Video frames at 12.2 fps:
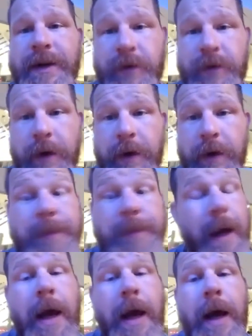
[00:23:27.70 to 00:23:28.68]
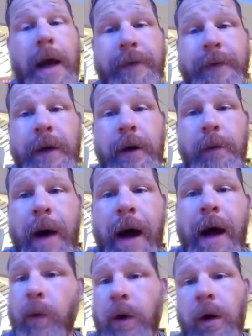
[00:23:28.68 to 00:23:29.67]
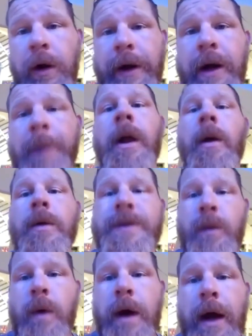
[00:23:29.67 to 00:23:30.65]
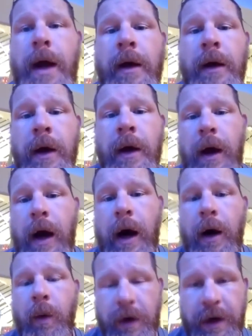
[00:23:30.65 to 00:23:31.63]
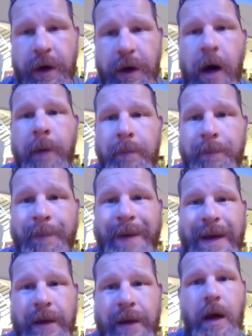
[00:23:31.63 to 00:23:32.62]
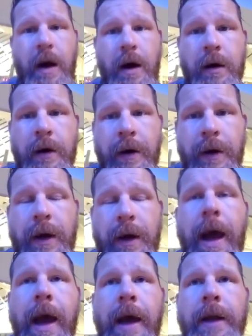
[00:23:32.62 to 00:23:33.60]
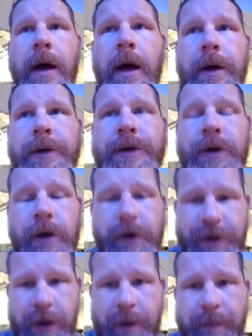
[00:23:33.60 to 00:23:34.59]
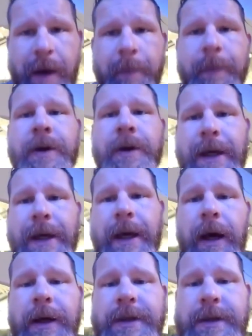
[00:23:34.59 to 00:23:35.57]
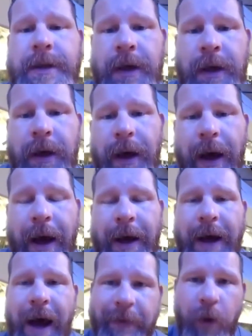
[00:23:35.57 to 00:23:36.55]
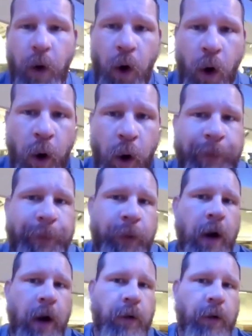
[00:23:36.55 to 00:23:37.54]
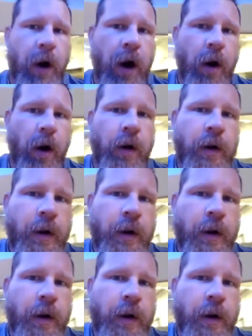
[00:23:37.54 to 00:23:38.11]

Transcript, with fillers: reach out to me. Hey, I live nearby. We're only a couple hours away. Uh, we're gonna come and be there. And uh, sure shit, my music hits, and I have a whole front row